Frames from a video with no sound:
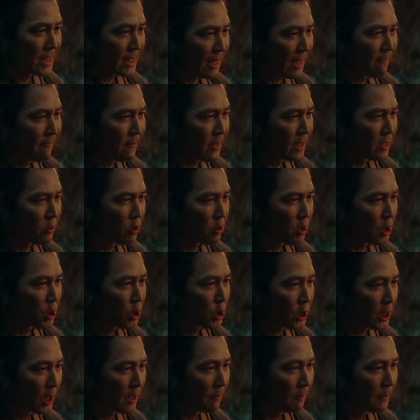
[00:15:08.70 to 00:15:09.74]
safely to the
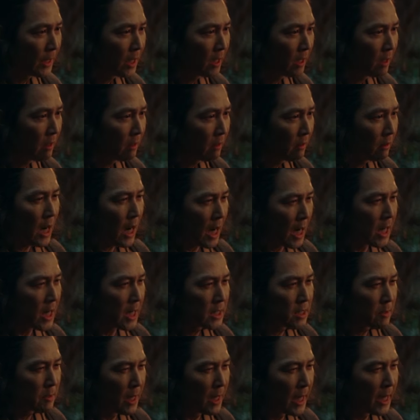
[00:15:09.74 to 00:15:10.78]
ship, I'll
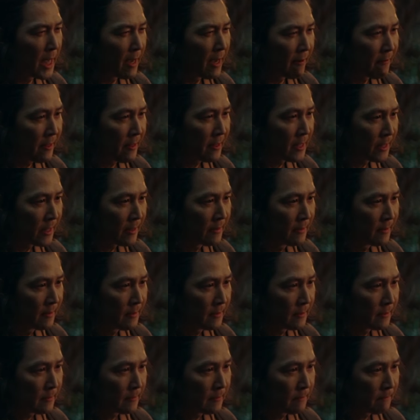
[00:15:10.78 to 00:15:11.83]
explain
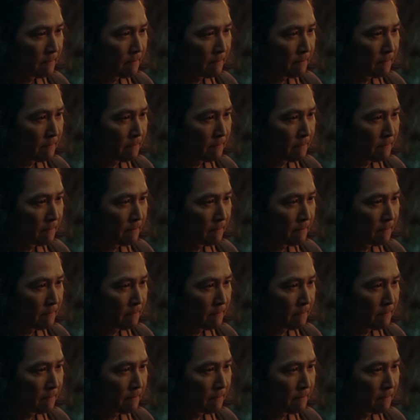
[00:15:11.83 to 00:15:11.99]
everything.